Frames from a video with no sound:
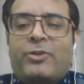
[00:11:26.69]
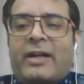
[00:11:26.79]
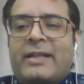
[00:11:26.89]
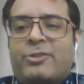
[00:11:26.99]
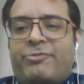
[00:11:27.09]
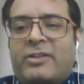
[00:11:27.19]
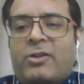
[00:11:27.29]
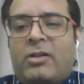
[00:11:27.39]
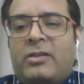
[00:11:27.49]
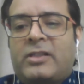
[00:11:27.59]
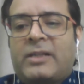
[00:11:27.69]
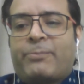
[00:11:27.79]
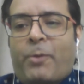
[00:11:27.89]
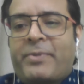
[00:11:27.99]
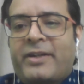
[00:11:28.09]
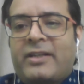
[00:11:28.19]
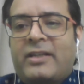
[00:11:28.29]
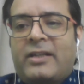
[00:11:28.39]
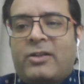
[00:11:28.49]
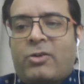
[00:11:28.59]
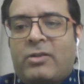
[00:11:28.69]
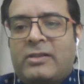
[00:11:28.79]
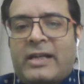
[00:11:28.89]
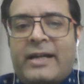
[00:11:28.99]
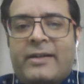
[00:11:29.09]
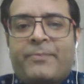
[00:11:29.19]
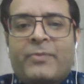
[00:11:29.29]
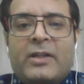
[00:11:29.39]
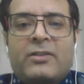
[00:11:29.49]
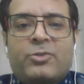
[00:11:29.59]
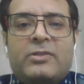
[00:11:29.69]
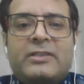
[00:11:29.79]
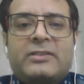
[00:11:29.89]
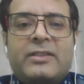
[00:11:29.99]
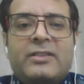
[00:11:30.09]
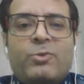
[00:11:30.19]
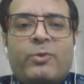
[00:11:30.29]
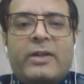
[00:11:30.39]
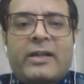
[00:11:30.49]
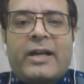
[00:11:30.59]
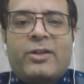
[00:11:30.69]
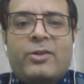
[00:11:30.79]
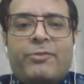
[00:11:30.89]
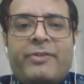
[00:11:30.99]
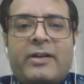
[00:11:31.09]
transfer all their property and all that. So this is one kind of